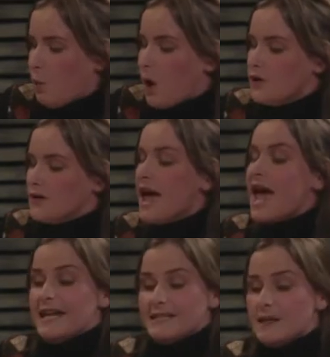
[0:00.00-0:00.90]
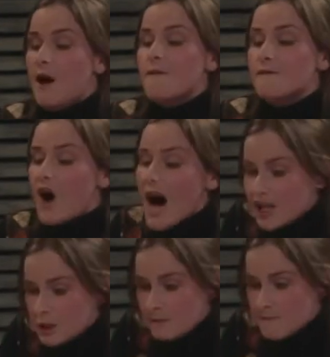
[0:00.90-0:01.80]
quote, is
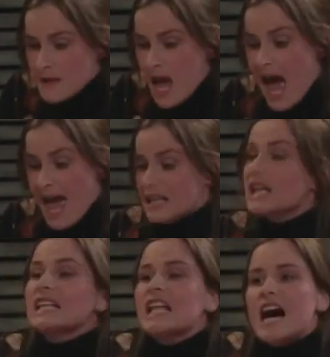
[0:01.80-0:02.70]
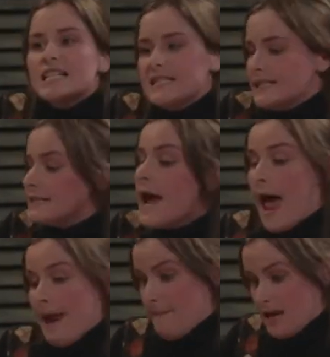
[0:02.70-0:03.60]
vile and classist
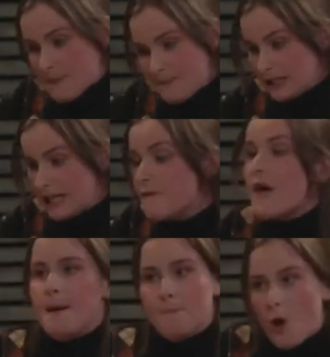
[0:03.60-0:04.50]
and manipulative and